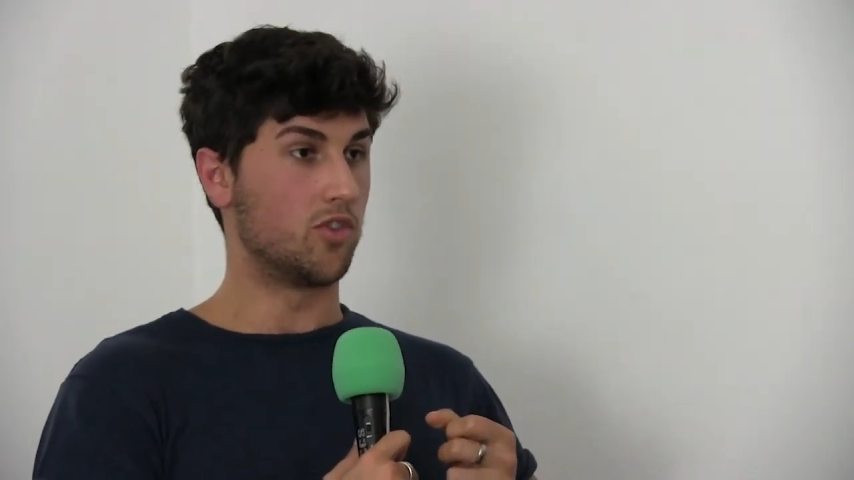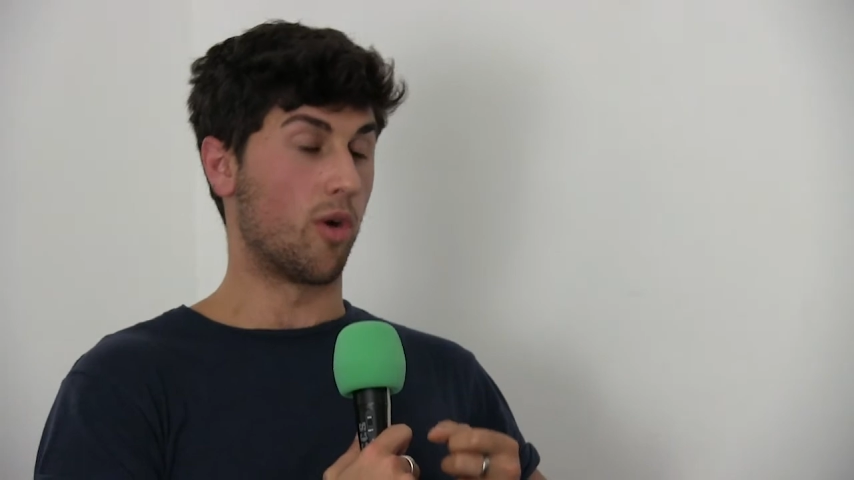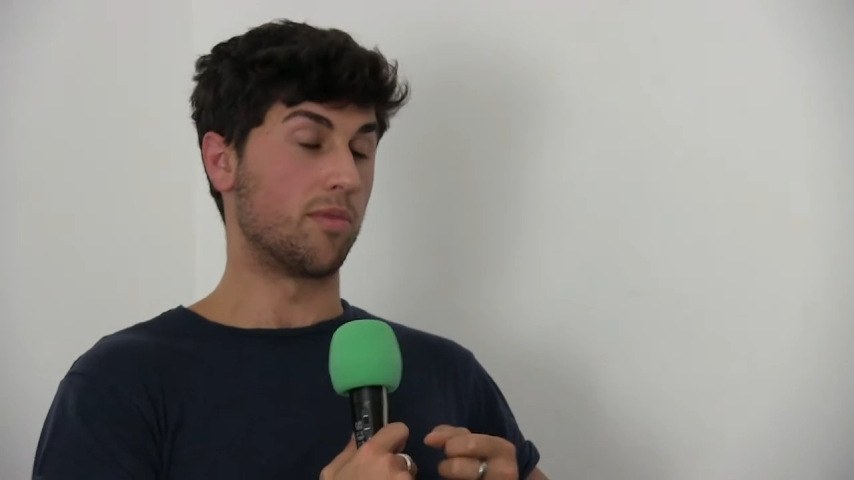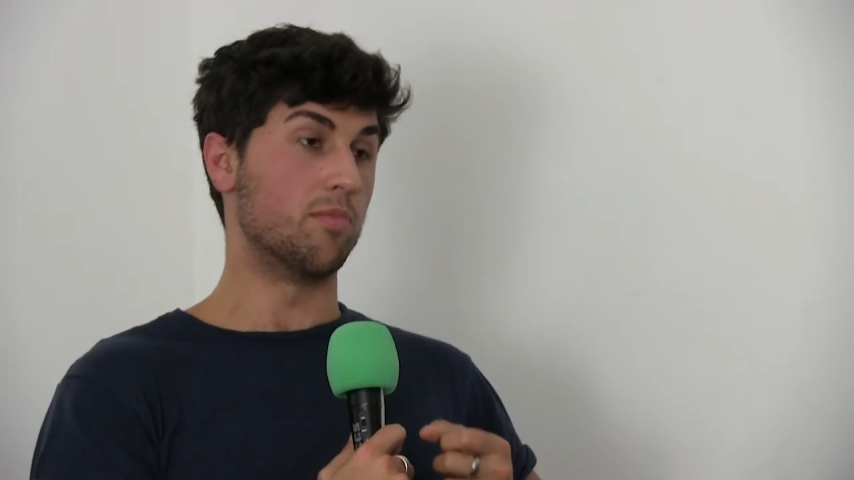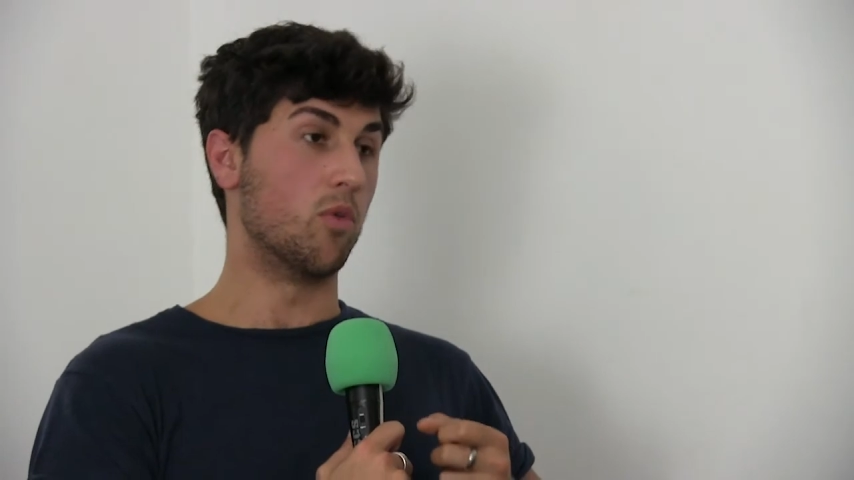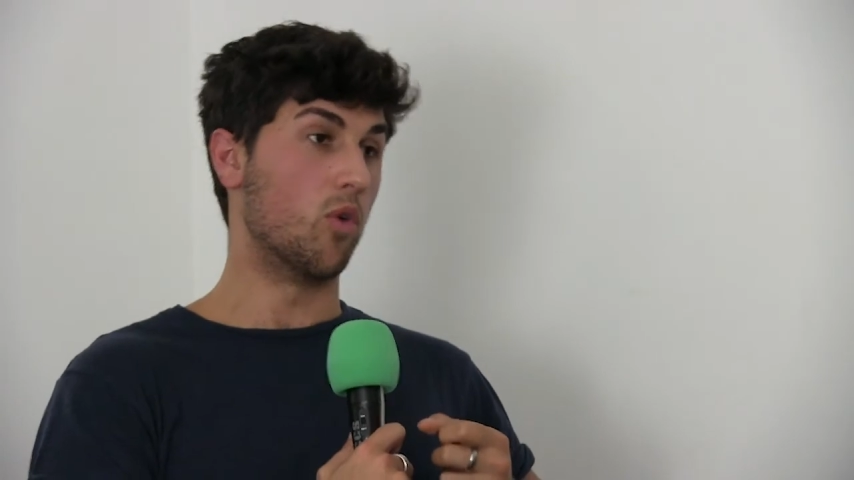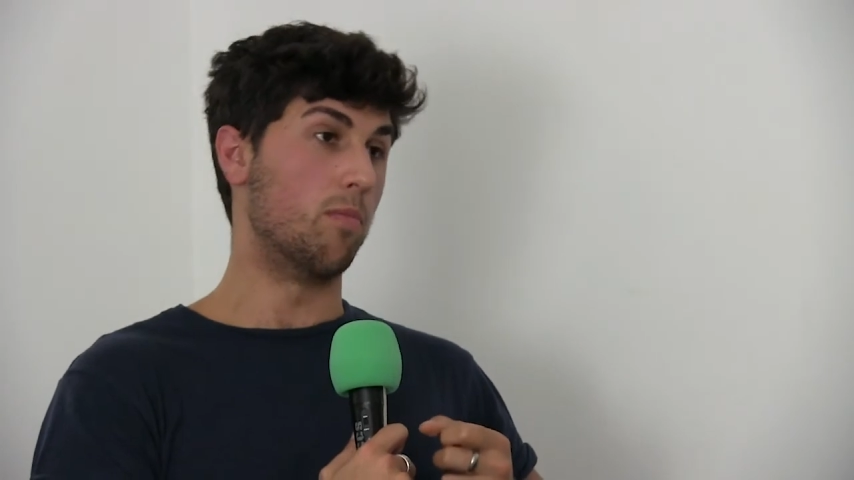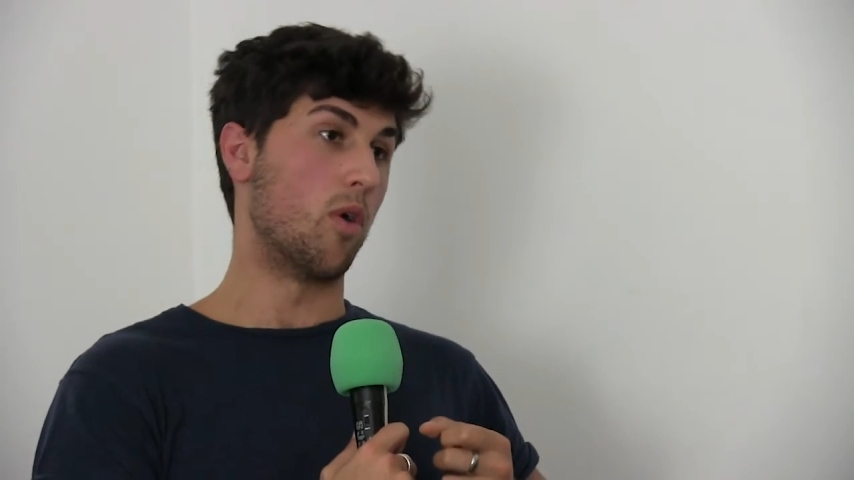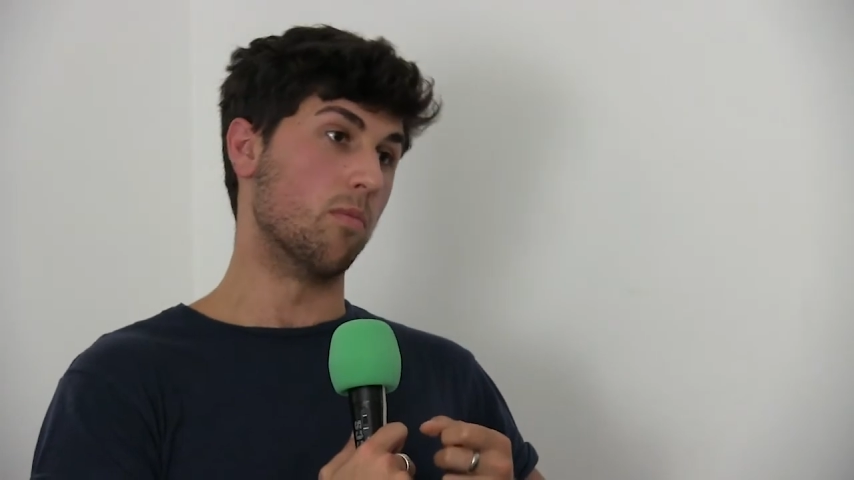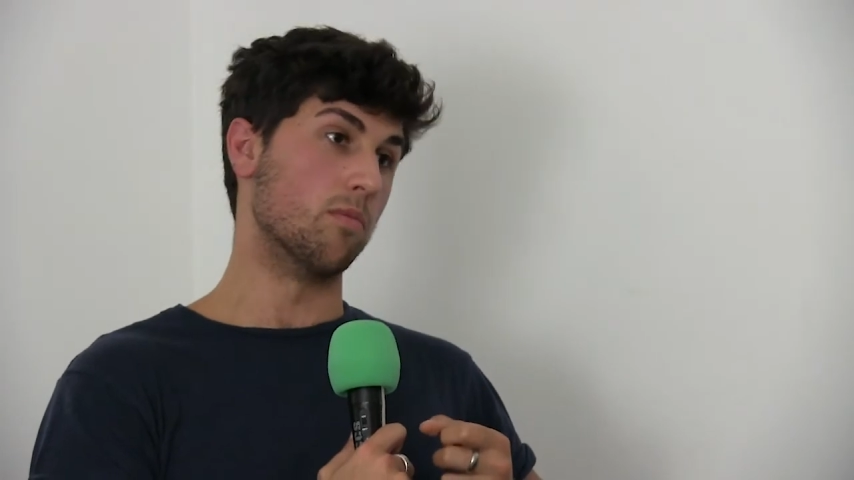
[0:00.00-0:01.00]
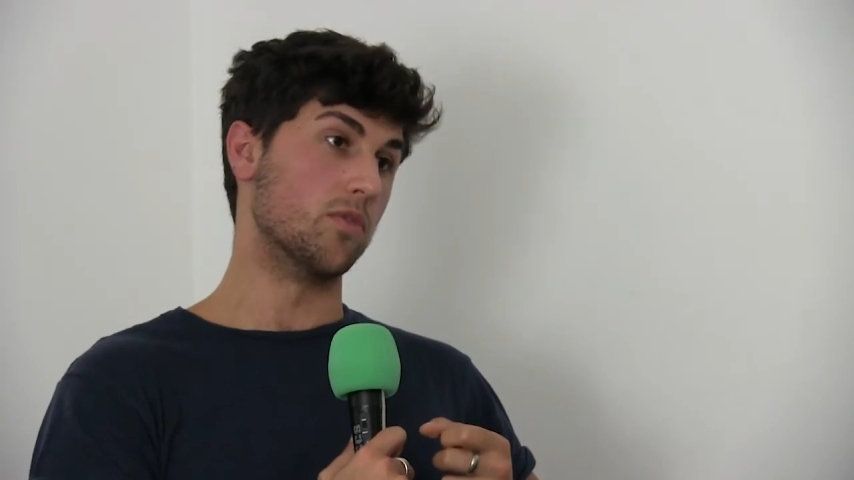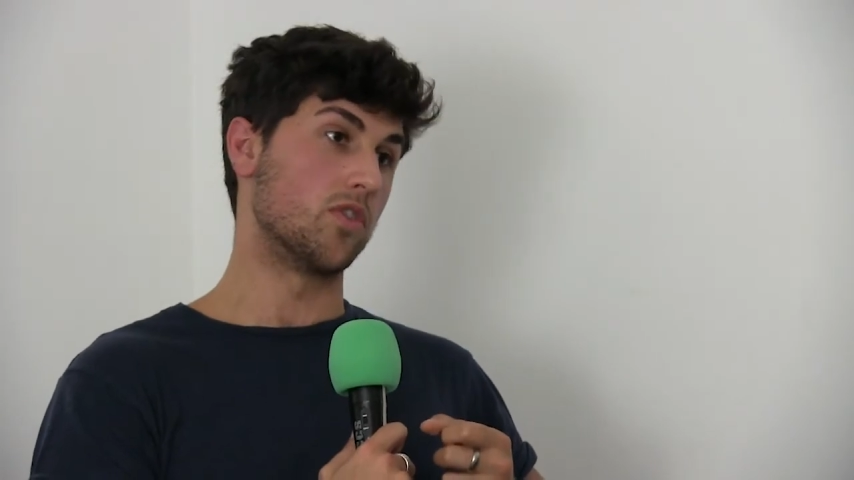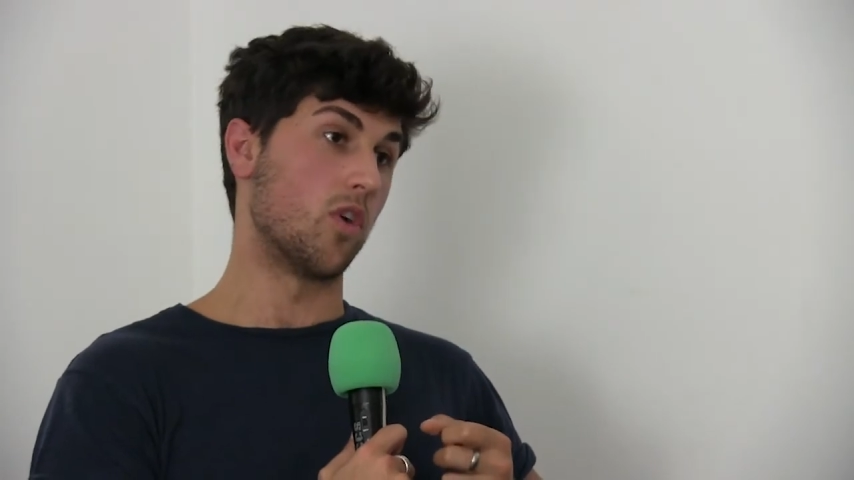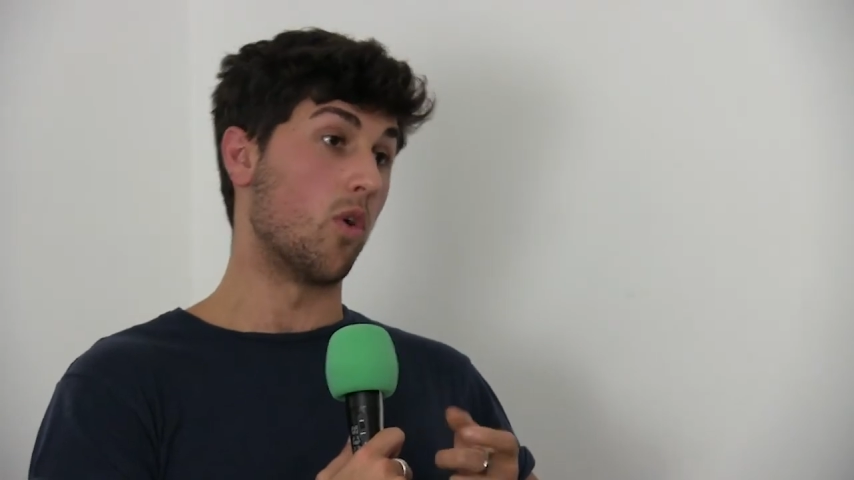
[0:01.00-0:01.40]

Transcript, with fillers: dropped more bombs